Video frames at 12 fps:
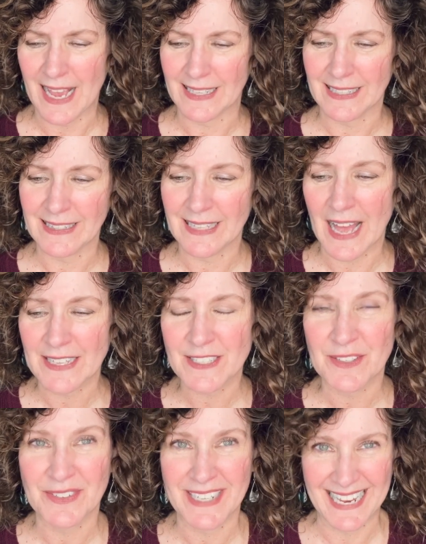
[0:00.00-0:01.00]
lots
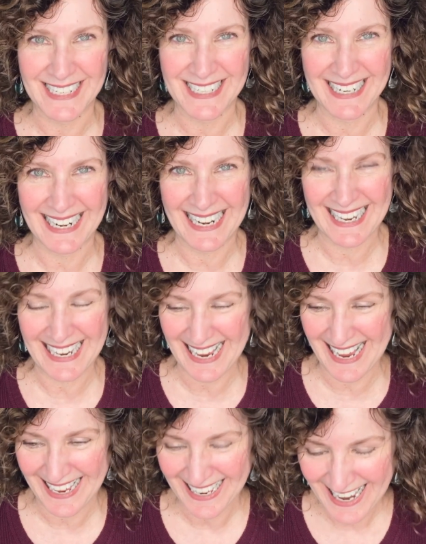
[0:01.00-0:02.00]
of tension.
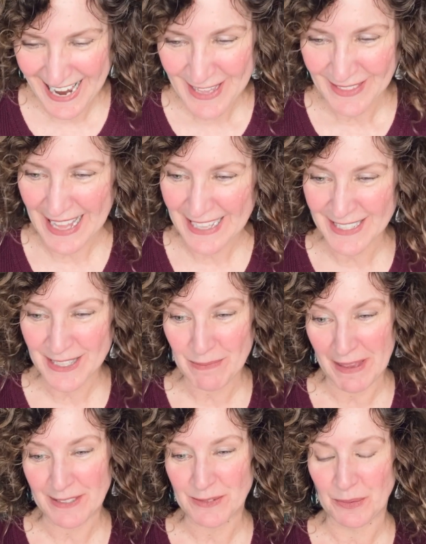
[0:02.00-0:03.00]
That's the
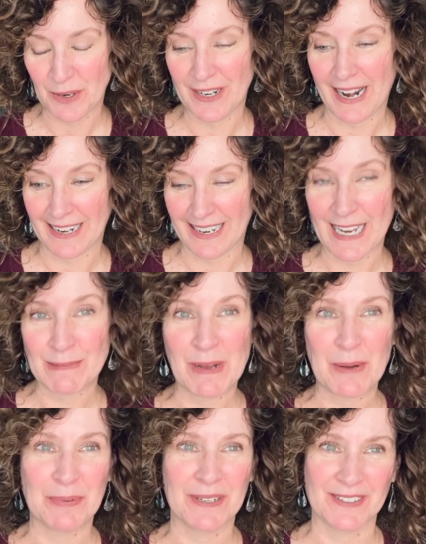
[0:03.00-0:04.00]
best word I can come
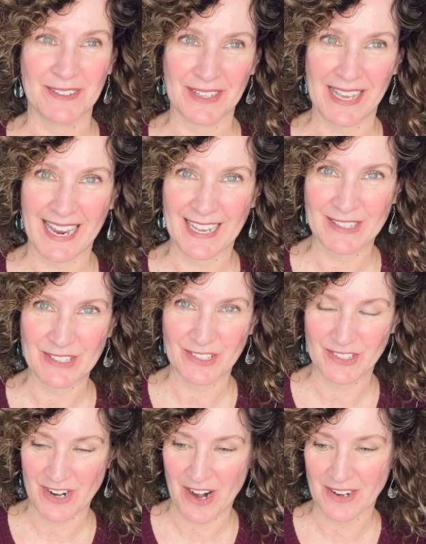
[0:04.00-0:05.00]
up with looking at this
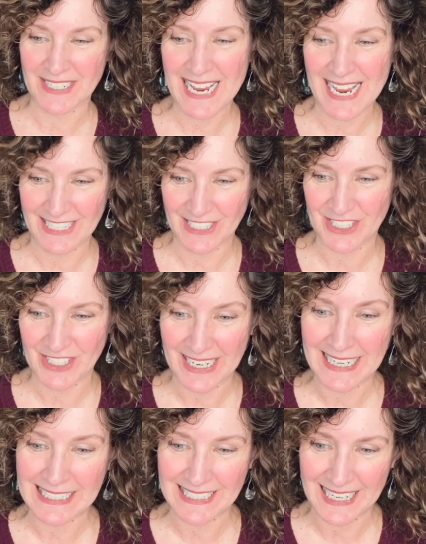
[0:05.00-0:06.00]
chart,
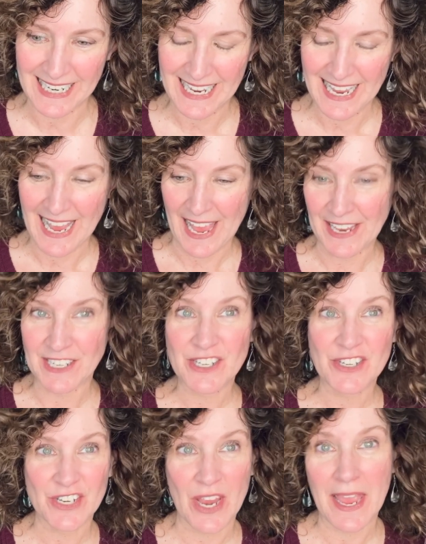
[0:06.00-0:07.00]
tension and
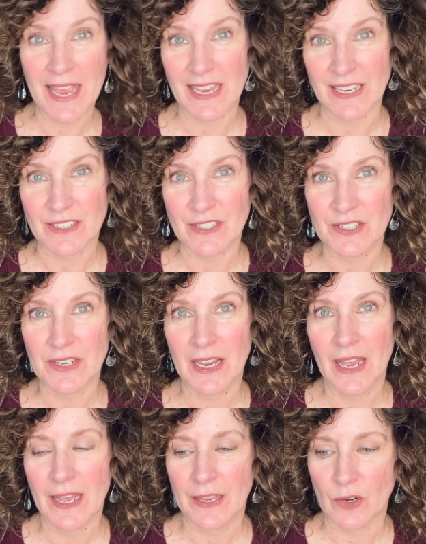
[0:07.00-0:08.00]
change.
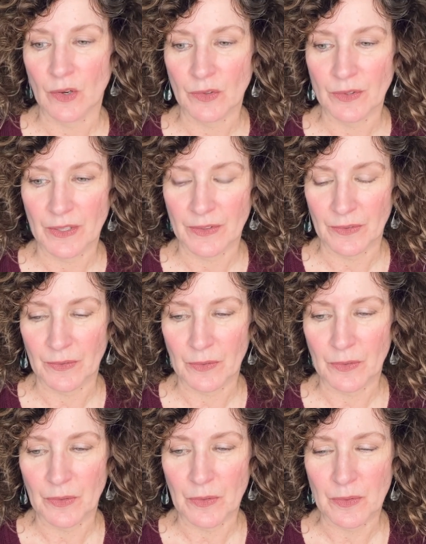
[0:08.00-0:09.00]

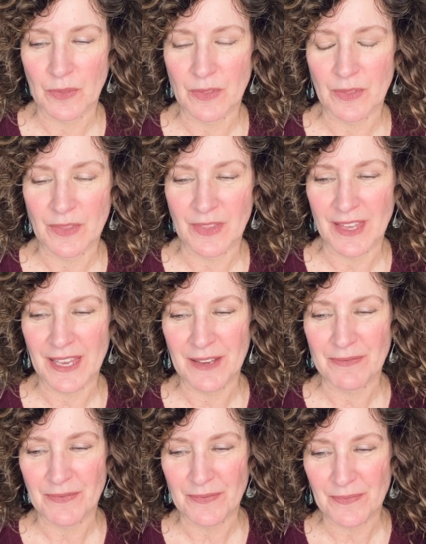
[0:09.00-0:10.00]

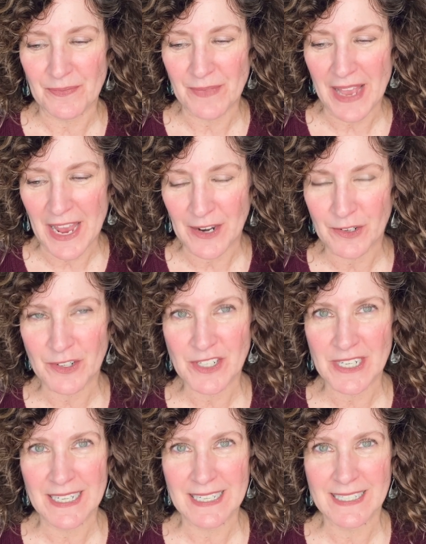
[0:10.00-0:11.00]
The
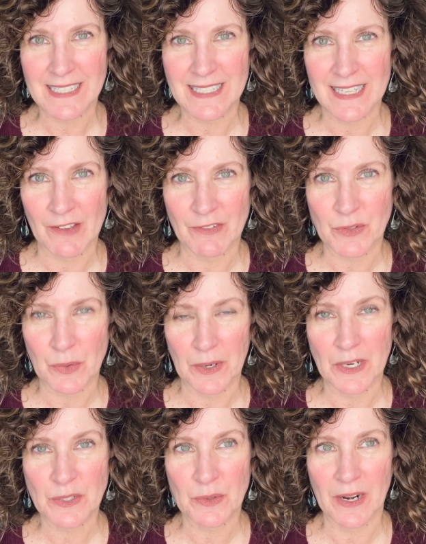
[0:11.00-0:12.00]
energies of
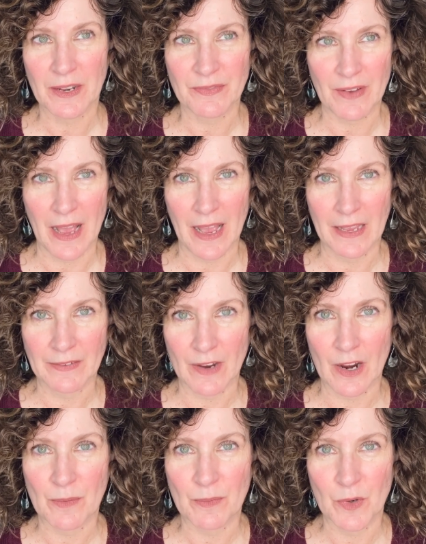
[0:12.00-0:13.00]
2025
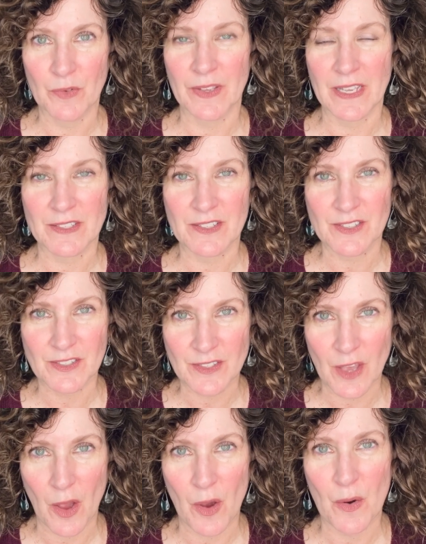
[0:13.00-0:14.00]
are moving
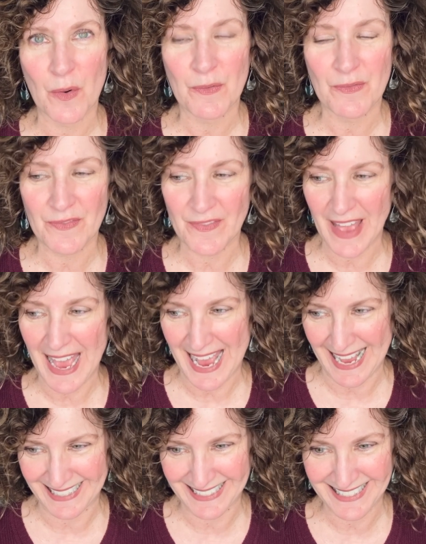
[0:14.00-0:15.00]
so
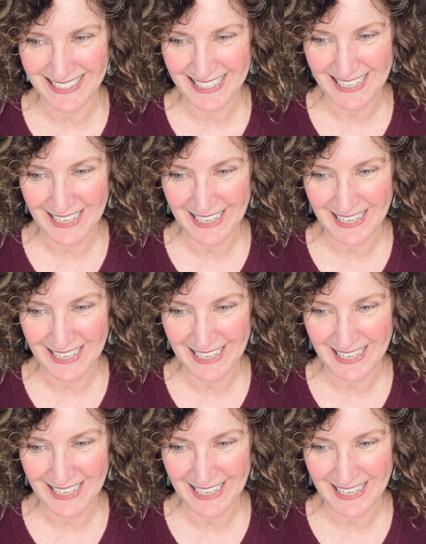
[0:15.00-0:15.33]
fast